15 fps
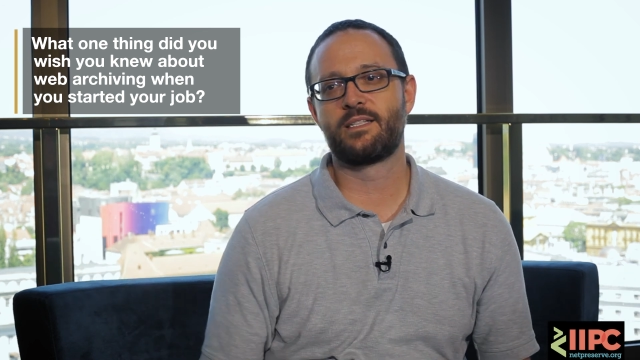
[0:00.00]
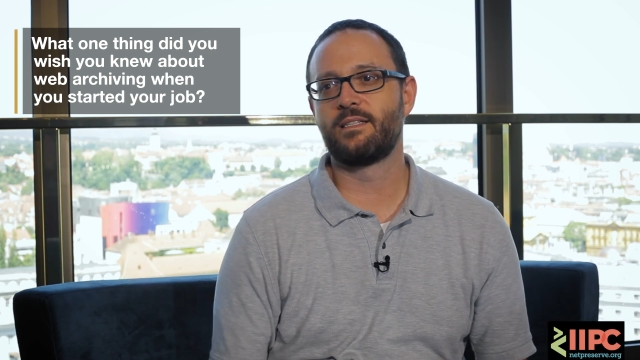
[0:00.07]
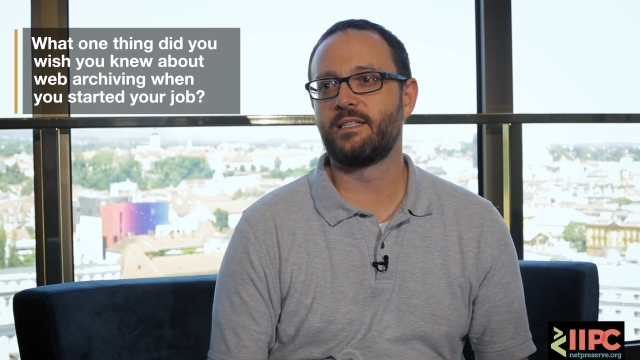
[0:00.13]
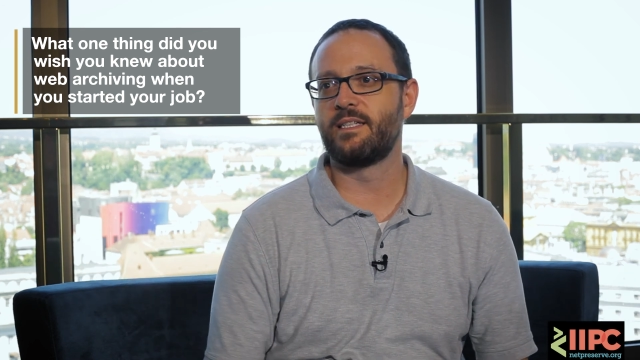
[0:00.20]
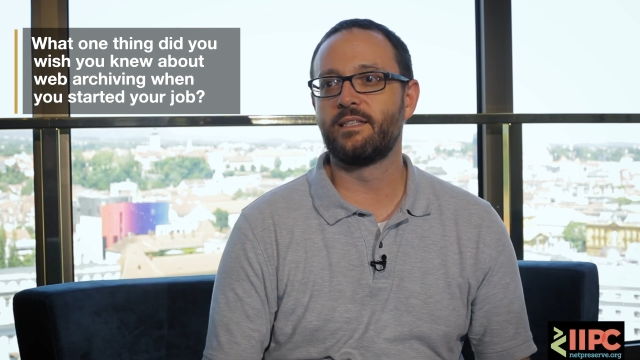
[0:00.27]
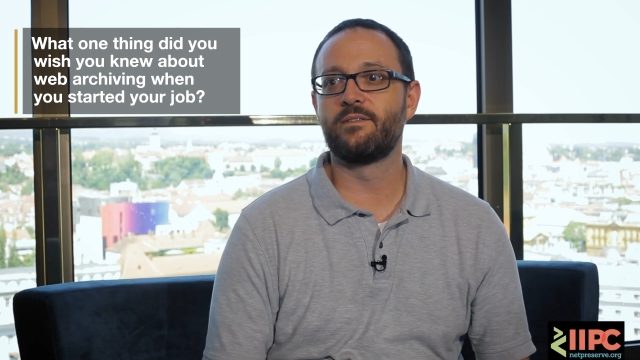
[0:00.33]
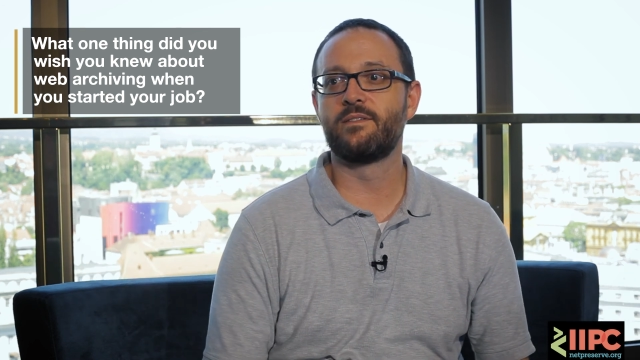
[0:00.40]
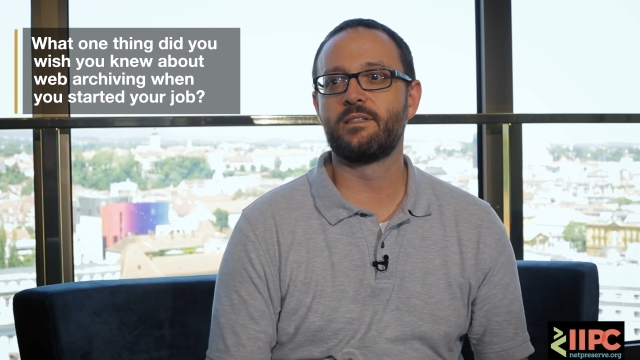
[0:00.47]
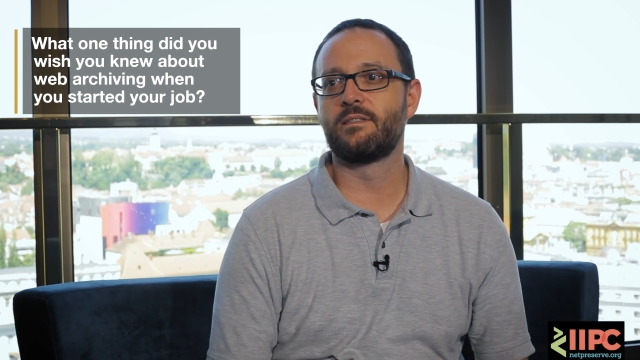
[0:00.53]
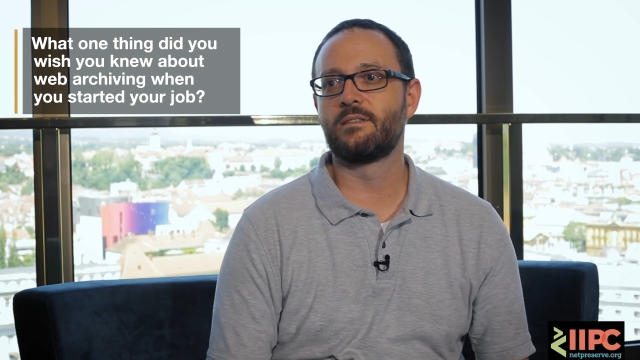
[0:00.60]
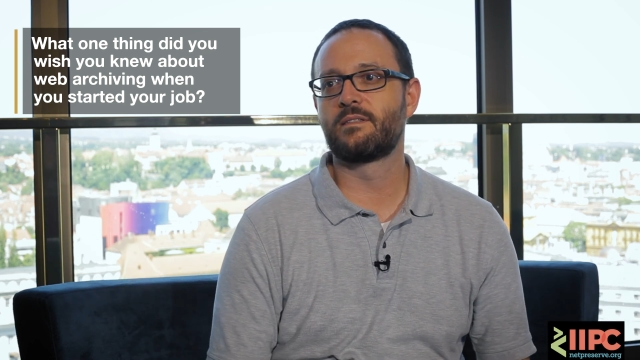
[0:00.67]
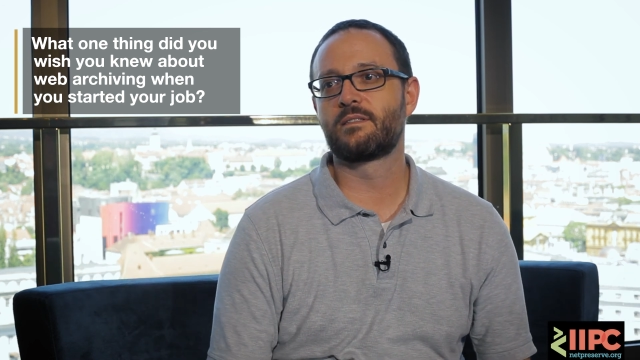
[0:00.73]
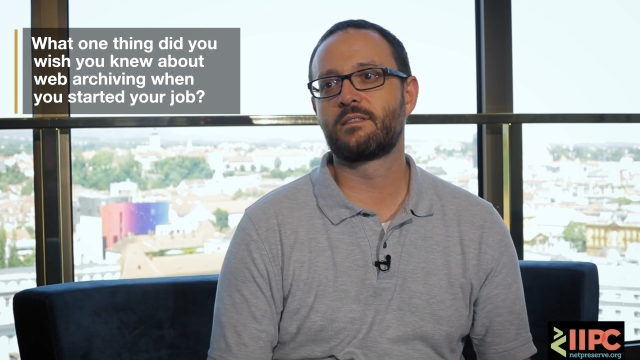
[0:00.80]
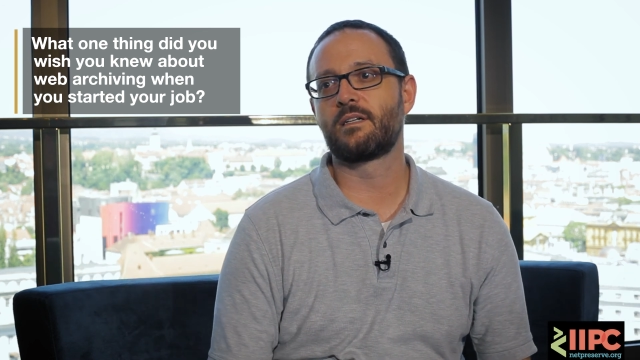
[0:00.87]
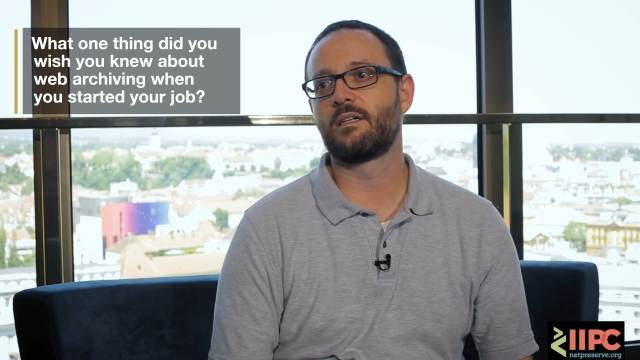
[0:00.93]
to even
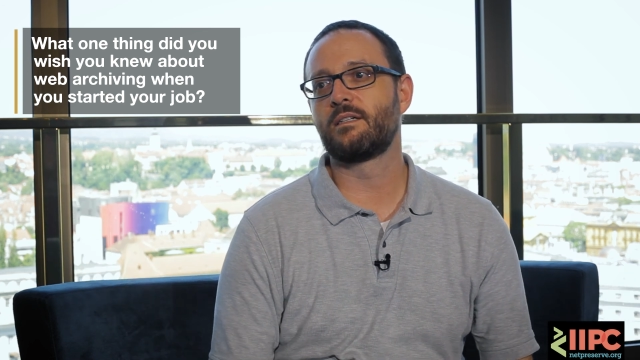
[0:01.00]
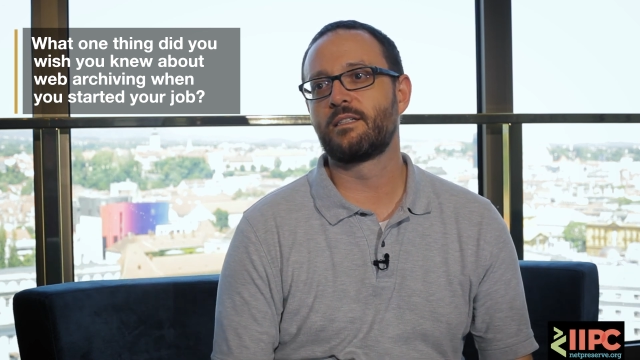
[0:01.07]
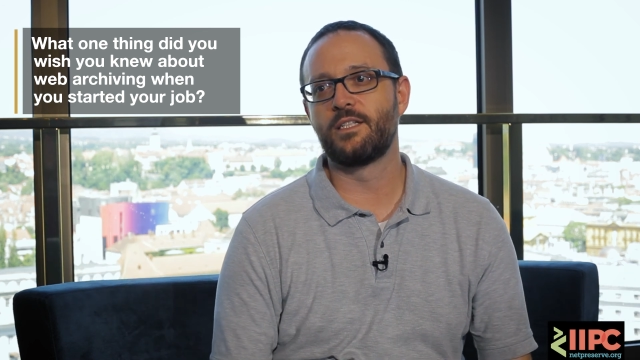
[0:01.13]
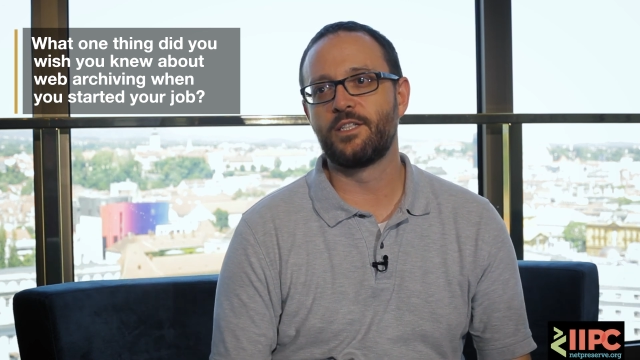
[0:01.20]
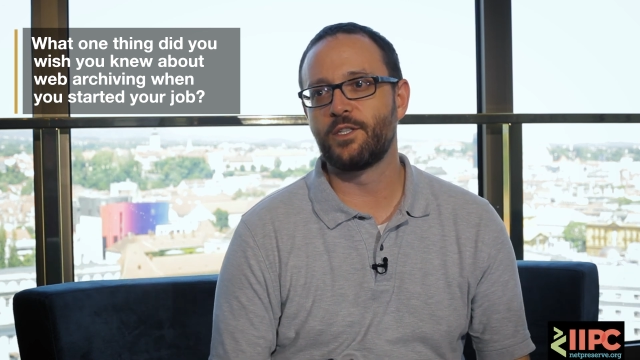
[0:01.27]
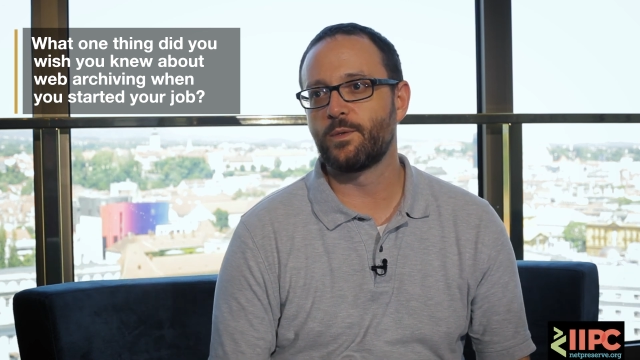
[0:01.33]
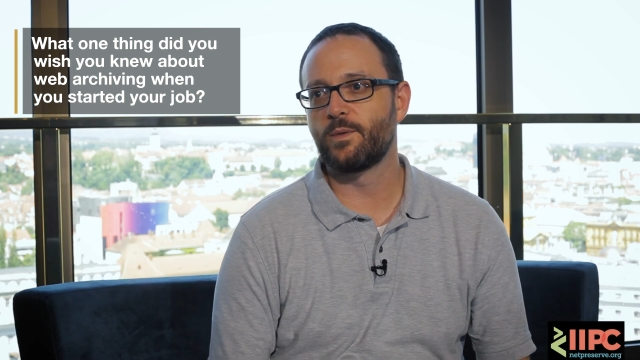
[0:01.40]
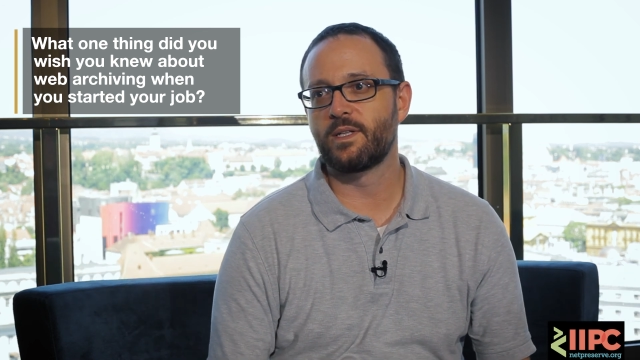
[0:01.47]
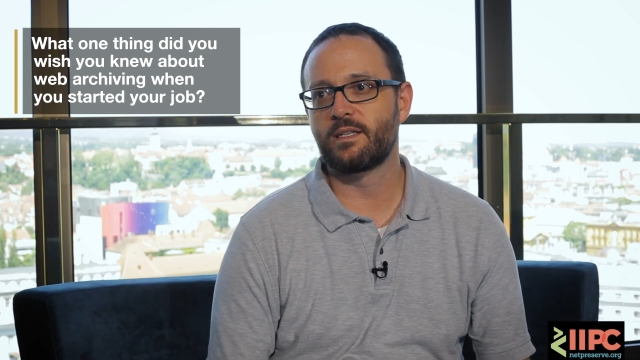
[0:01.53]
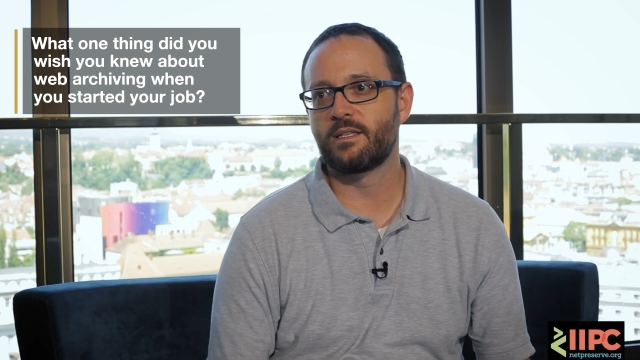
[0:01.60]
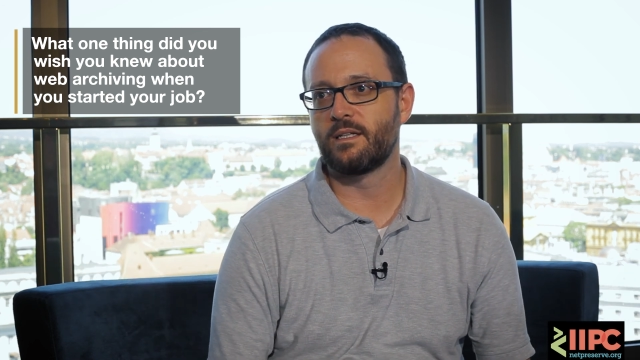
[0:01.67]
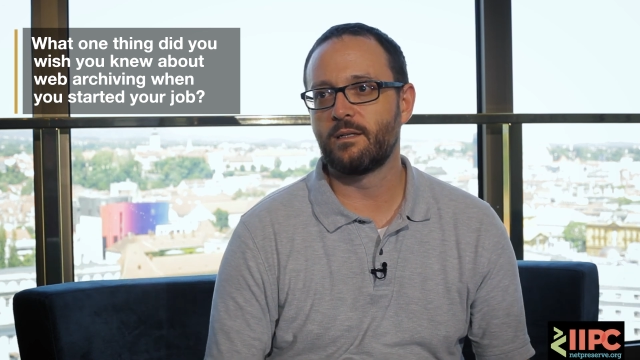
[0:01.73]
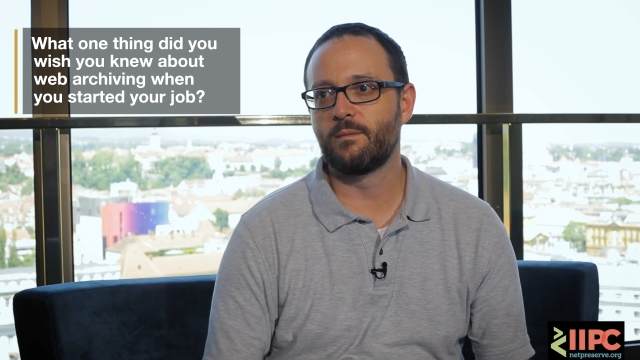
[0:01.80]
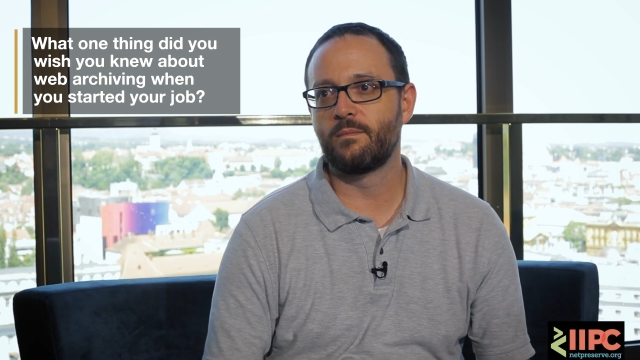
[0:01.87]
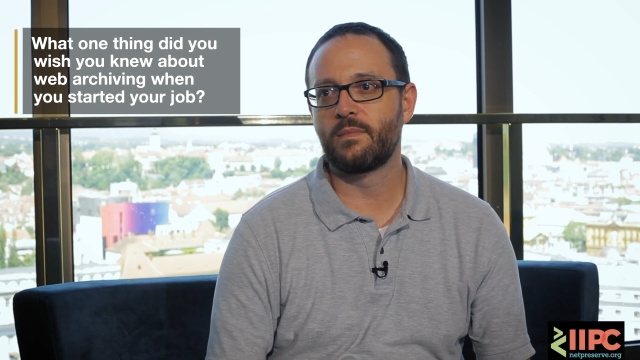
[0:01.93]
start to do with
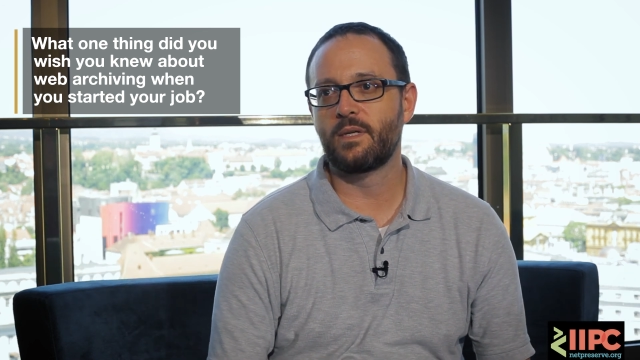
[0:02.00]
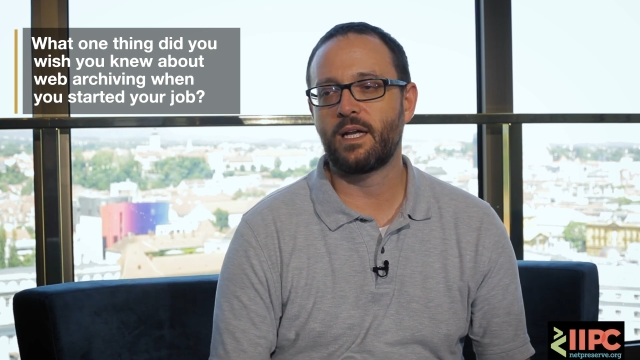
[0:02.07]
them.